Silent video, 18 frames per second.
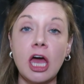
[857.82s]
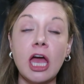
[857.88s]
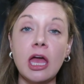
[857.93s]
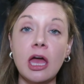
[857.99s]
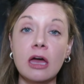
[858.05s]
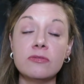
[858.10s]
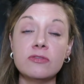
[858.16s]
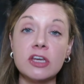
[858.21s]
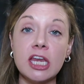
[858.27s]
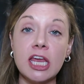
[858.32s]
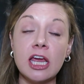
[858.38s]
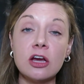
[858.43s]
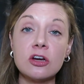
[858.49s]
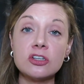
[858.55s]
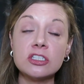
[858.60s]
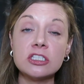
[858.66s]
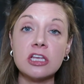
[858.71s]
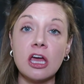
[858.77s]
I have an
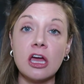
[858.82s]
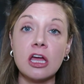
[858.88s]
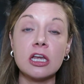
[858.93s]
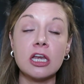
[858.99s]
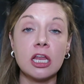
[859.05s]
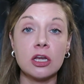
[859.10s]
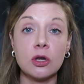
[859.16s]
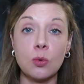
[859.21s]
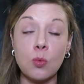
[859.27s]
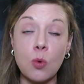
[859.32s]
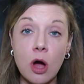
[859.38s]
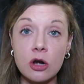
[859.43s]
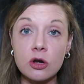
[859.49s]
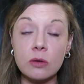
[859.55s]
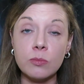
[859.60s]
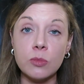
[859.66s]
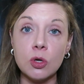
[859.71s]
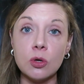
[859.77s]
air sun and a
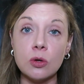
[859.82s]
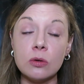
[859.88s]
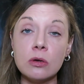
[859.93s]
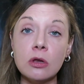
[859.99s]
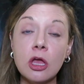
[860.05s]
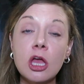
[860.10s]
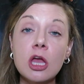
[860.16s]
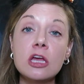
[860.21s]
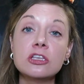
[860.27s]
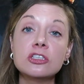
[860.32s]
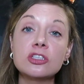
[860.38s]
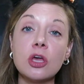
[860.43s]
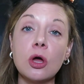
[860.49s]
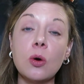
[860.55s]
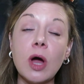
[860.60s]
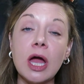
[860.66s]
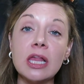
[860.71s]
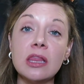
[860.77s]
water moon,
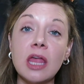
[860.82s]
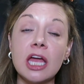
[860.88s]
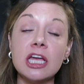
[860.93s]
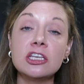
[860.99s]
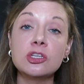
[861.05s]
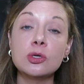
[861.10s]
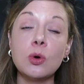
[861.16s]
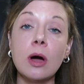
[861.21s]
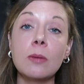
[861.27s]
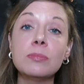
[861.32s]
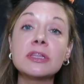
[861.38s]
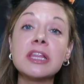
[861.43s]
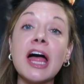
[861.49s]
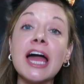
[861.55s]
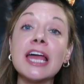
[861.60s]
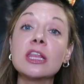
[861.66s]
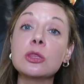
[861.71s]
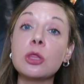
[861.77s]
so I like to
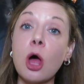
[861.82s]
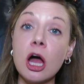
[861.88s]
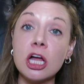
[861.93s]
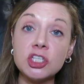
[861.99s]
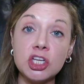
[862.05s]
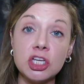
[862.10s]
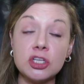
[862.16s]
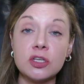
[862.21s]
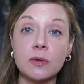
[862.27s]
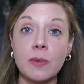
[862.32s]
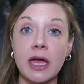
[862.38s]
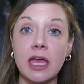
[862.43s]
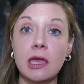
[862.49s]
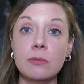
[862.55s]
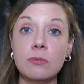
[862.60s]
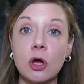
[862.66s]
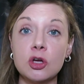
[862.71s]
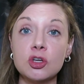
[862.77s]
apply logic to my
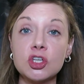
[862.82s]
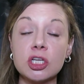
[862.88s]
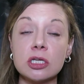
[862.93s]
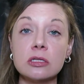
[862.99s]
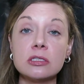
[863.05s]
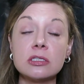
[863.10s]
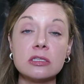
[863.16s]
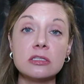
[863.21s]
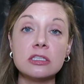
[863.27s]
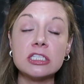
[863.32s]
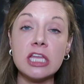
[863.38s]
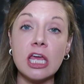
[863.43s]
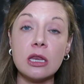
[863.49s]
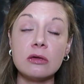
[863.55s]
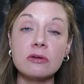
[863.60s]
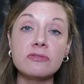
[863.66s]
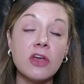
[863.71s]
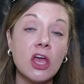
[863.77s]
emotions.
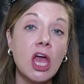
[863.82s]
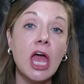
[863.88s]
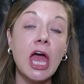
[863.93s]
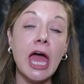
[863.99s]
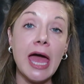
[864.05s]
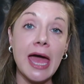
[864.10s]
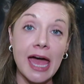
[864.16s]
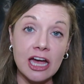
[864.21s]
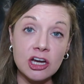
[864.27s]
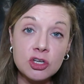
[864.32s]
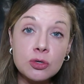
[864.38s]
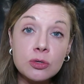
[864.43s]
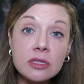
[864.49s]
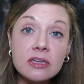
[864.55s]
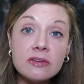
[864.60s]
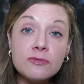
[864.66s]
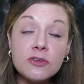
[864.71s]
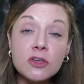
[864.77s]
Instead of
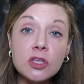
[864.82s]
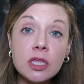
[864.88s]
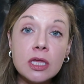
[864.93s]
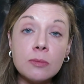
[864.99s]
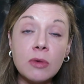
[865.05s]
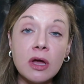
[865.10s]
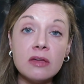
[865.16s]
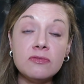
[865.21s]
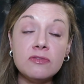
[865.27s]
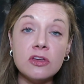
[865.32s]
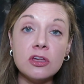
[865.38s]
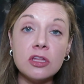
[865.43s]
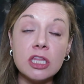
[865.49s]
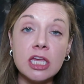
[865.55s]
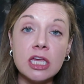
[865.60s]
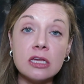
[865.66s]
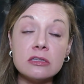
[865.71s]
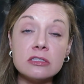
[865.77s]
actually feeling my
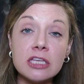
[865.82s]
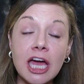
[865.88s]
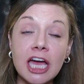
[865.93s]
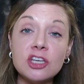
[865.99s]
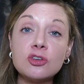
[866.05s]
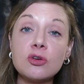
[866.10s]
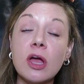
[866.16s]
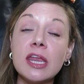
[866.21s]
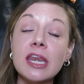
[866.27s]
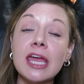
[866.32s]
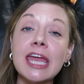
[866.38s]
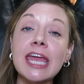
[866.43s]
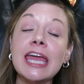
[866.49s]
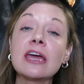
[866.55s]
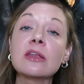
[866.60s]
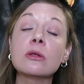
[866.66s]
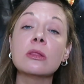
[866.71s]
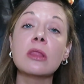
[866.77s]
feelings, I try to
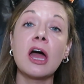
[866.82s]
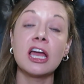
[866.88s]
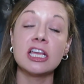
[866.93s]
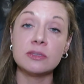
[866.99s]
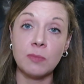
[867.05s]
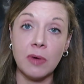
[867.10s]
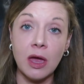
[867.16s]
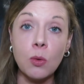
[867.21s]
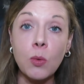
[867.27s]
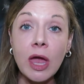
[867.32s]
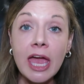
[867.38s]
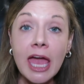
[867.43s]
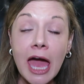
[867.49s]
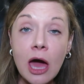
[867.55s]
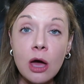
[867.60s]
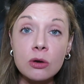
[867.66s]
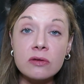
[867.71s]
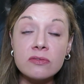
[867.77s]
analyze my way
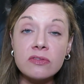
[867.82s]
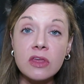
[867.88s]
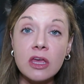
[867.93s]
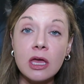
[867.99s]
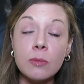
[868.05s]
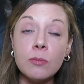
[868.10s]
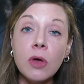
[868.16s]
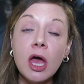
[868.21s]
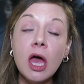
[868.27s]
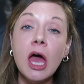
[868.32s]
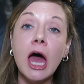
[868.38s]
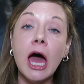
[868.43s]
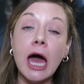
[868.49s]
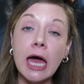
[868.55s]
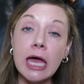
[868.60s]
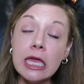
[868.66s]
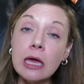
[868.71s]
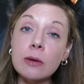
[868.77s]
out of them.
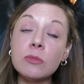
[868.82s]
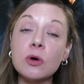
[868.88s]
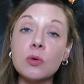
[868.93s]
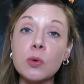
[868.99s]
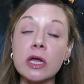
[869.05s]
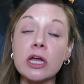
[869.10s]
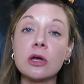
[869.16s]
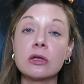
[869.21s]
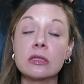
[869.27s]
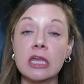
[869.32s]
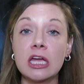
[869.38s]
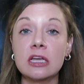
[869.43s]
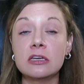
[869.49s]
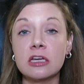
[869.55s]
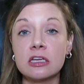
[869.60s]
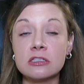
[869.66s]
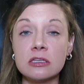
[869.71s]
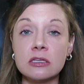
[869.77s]
I am aware
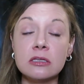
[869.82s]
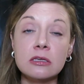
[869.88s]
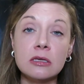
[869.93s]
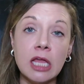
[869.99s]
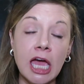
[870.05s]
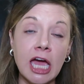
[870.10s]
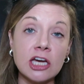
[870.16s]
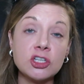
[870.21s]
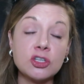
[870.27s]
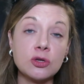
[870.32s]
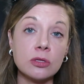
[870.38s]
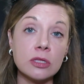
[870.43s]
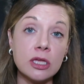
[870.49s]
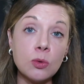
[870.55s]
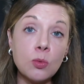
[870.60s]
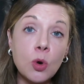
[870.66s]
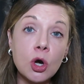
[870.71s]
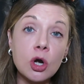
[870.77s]
that doesn't
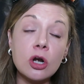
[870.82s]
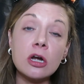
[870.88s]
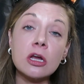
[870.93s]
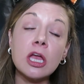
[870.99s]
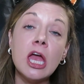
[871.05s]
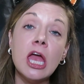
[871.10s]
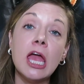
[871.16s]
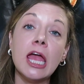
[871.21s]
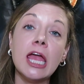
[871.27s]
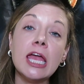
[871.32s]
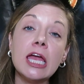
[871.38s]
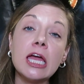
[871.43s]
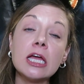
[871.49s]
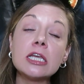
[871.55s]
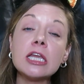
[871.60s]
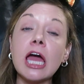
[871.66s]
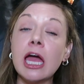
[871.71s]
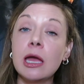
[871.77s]
actually work,
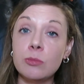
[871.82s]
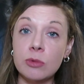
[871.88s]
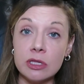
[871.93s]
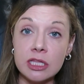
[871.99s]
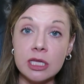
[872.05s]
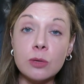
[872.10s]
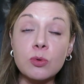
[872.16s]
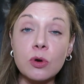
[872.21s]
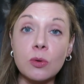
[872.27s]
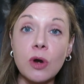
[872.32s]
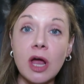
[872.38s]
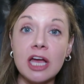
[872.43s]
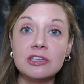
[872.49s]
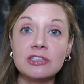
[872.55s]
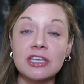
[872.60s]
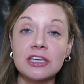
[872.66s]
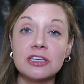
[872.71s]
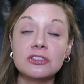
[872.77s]
and I'm a Libra
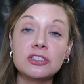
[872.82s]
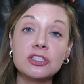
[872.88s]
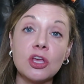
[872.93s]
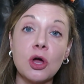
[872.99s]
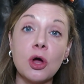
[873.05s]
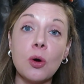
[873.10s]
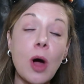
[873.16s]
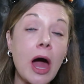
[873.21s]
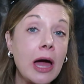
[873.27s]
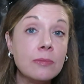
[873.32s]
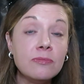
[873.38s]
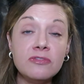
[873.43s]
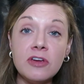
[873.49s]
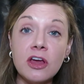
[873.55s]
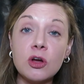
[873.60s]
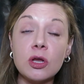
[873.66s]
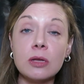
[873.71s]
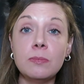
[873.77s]
rising, so I'm
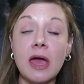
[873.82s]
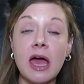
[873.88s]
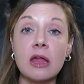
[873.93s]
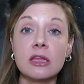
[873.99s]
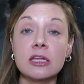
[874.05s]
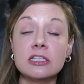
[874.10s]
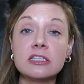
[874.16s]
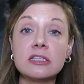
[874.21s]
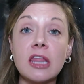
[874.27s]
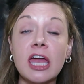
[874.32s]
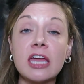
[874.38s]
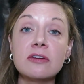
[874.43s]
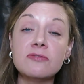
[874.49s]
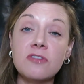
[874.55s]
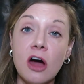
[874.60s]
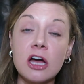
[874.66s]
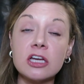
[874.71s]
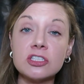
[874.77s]
fair and balanced
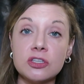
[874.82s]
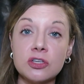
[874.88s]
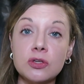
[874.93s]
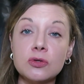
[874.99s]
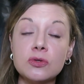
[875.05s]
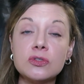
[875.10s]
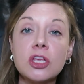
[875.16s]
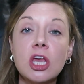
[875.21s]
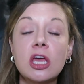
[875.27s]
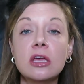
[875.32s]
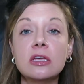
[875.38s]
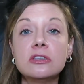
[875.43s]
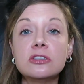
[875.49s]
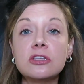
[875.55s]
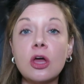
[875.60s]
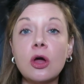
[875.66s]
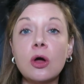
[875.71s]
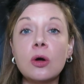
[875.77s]
like Fox News.
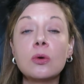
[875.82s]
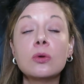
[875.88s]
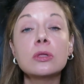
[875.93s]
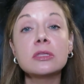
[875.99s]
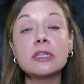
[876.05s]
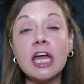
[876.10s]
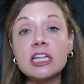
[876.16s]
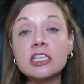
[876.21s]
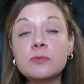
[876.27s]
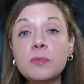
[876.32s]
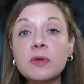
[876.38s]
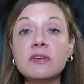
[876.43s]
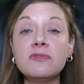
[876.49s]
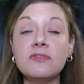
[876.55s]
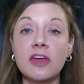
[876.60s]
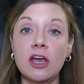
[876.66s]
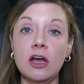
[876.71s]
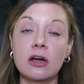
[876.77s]
So let's be
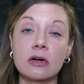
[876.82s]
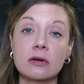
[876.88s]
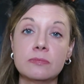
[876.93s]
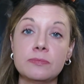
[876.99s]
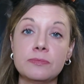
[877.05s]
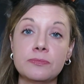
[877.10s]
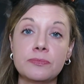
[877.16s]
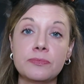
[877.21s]
fair.